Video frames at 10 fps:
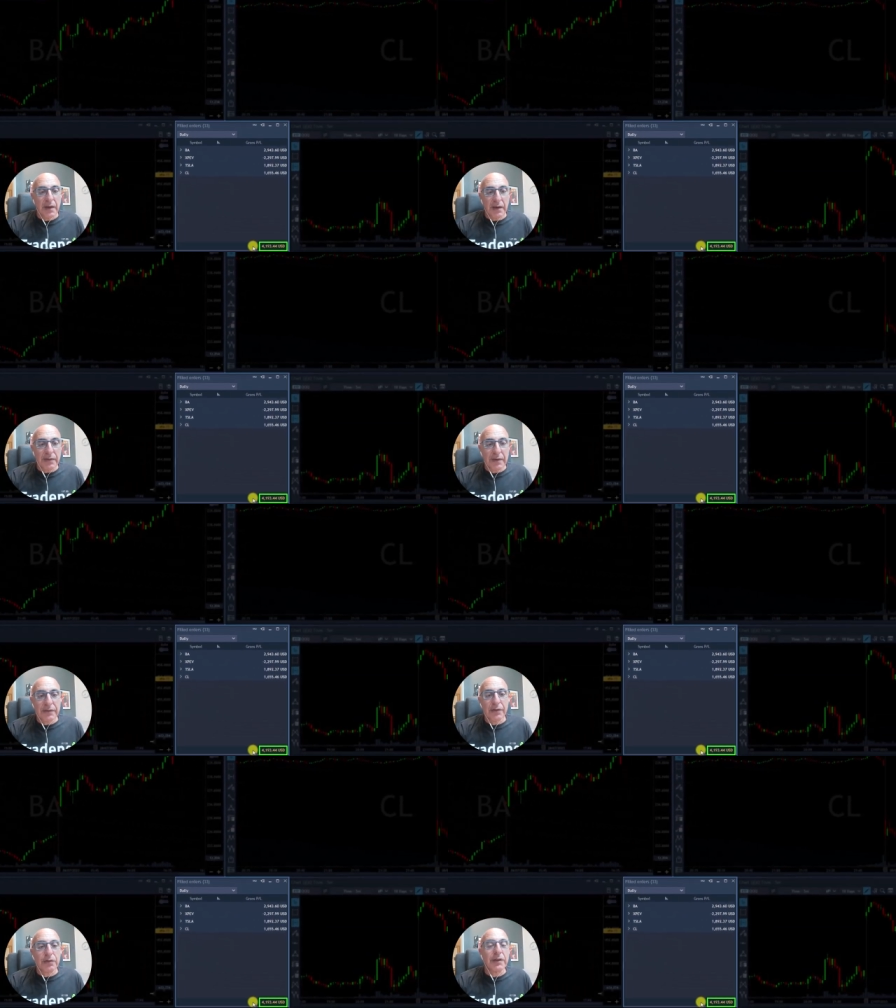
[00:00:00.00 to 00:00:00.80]
and
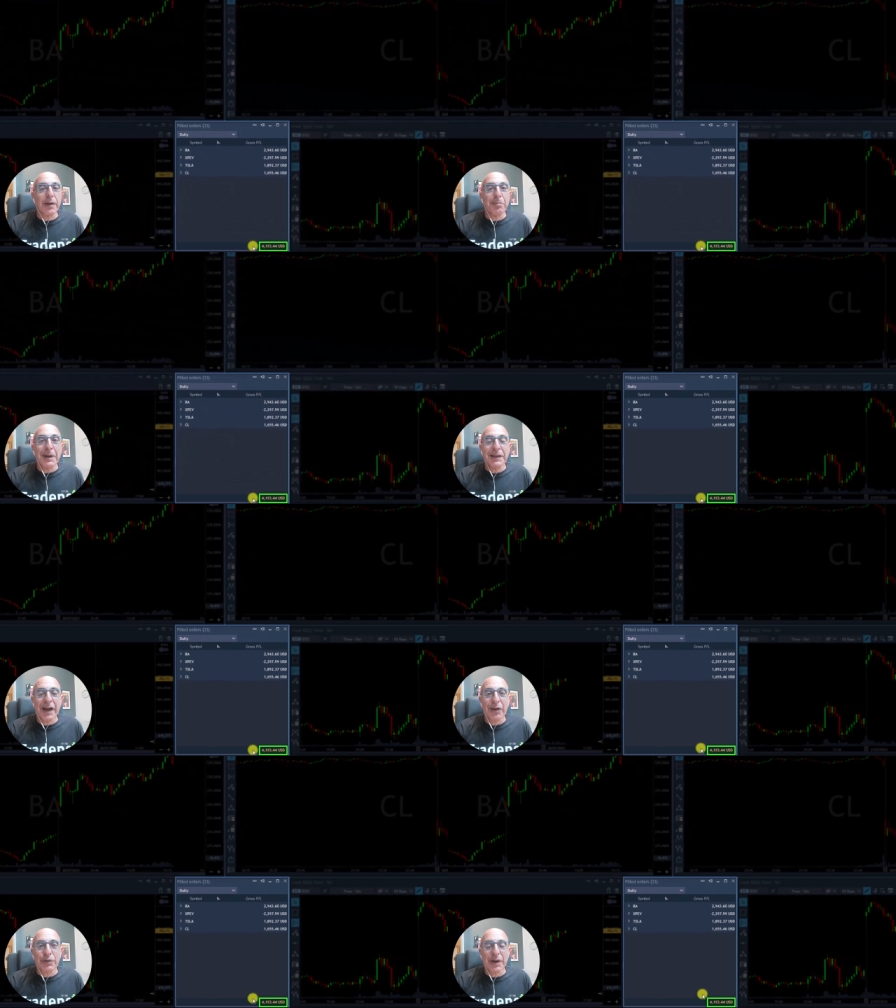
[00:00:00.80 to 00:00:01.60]
that's not a bad
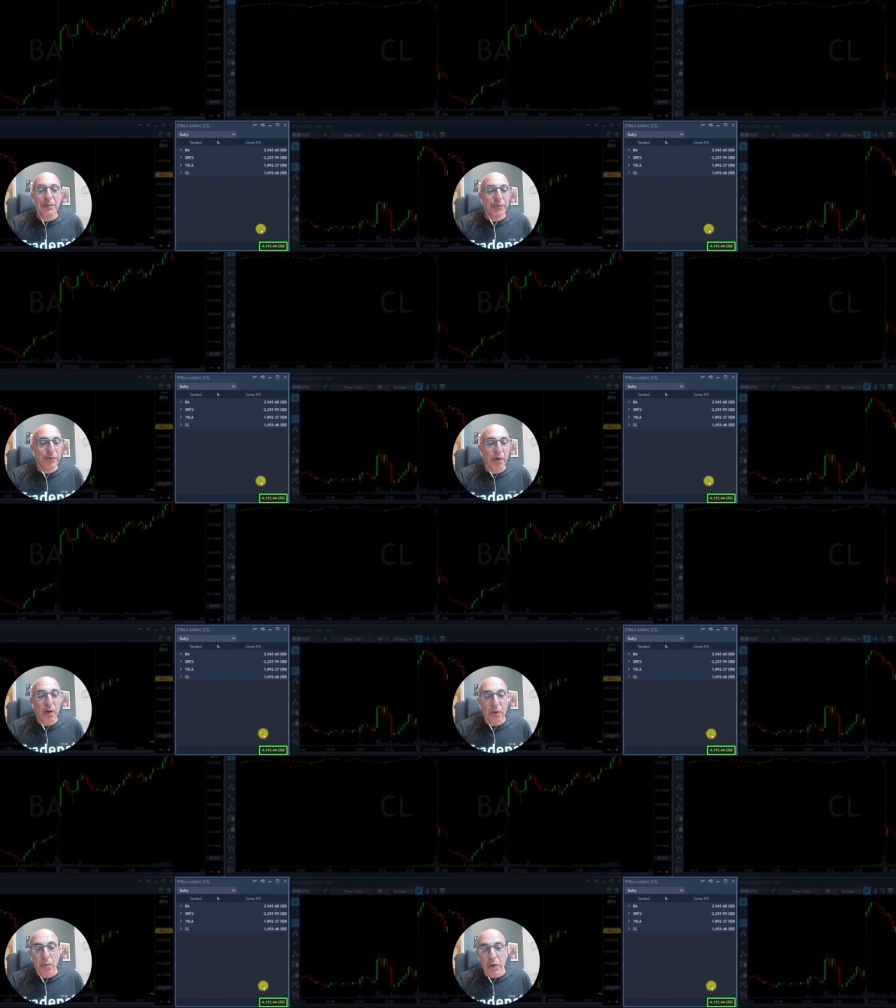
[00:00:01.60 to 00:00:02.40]
outcome
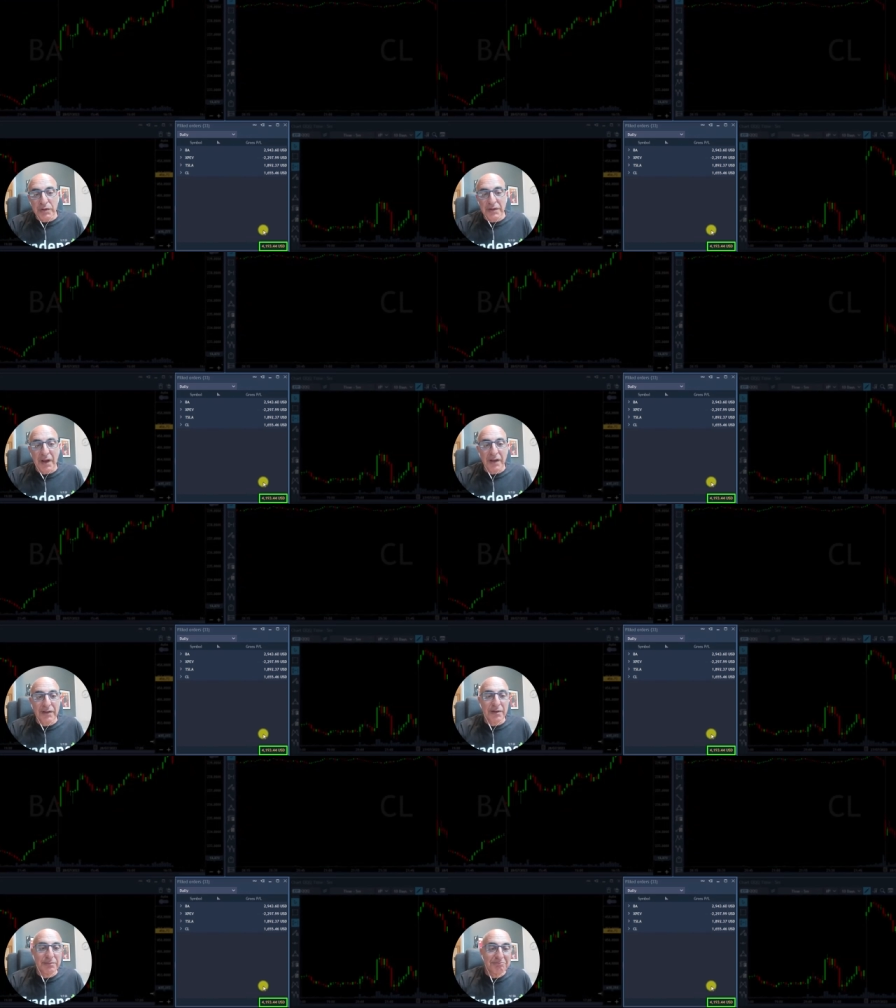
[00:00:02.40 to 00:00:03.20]
for what like
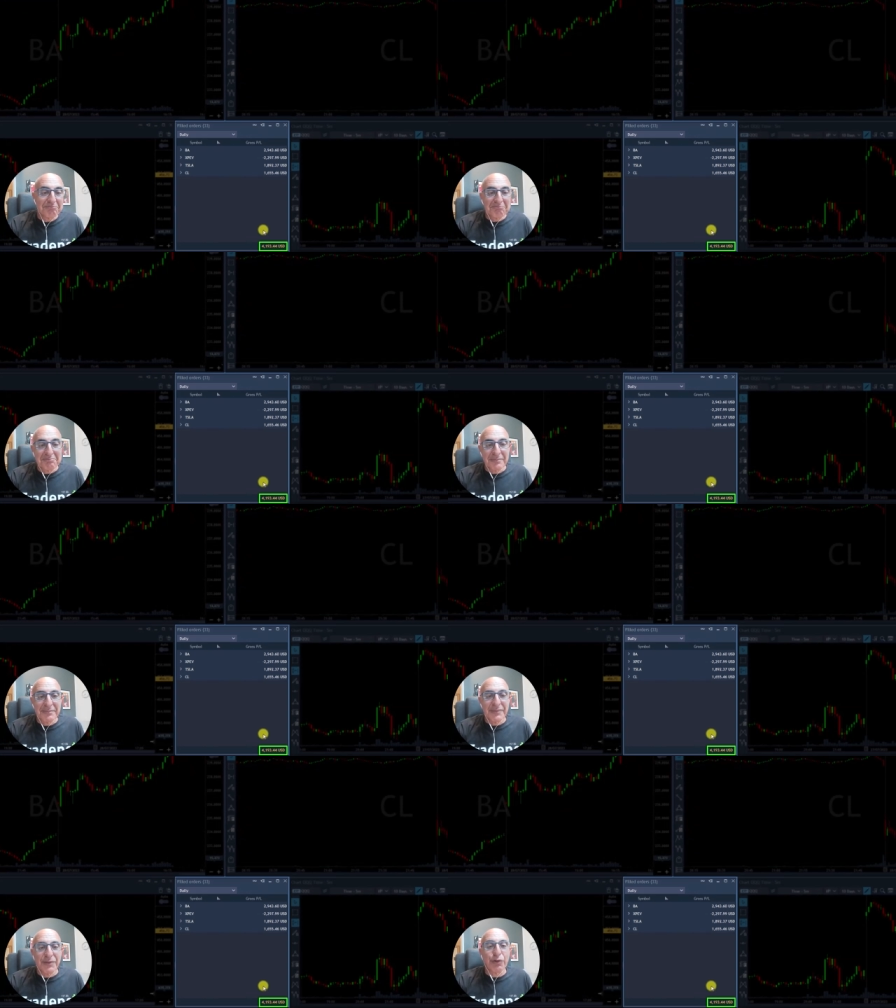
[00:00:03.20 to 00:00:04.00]

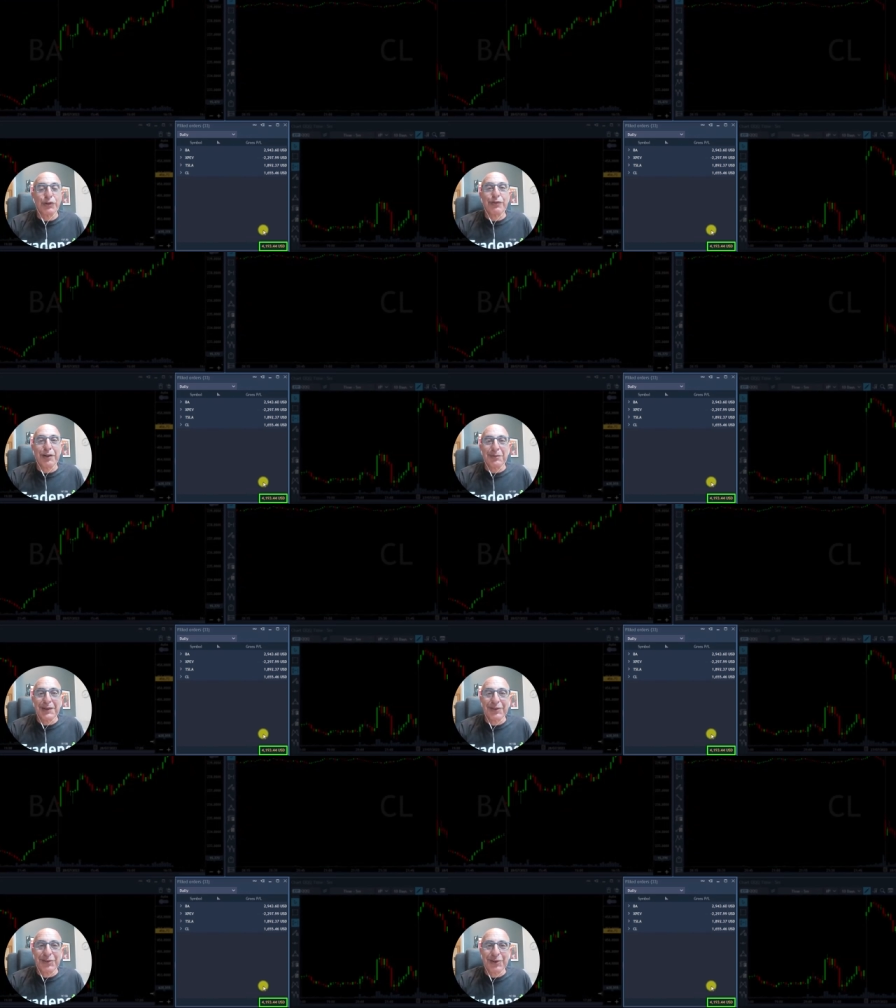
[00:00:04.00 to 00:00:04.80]
45
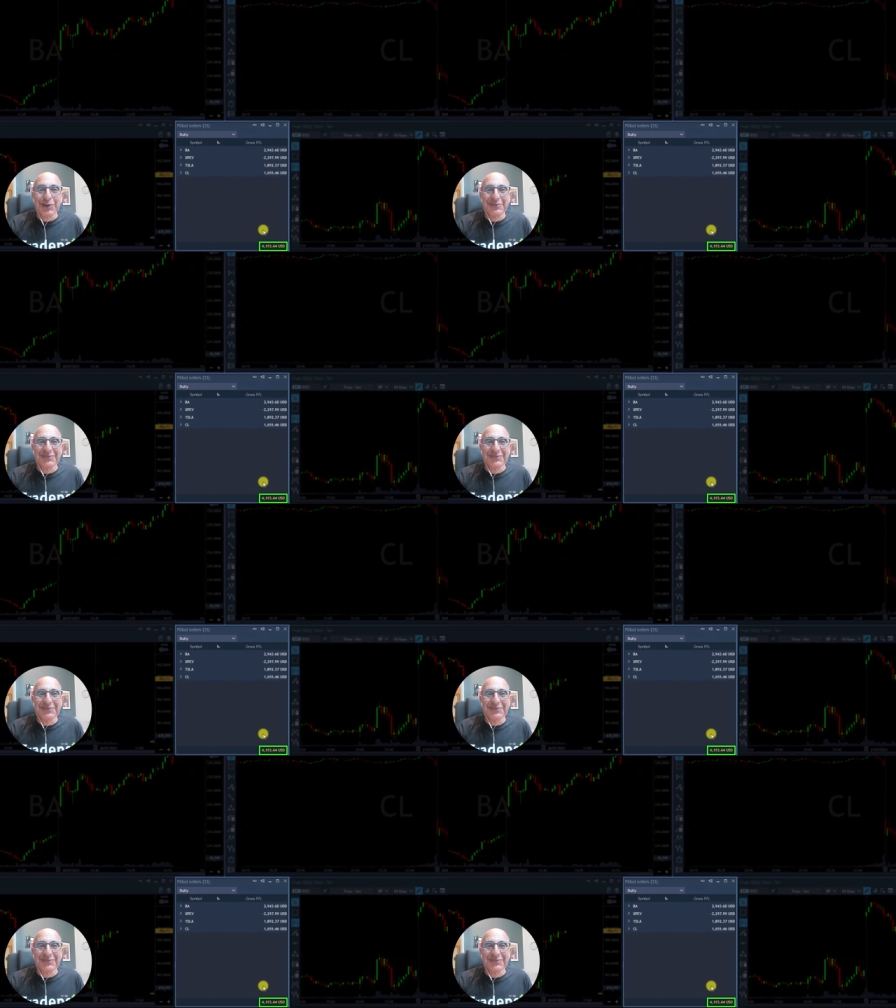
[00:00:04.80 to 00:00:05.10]
minutes or so.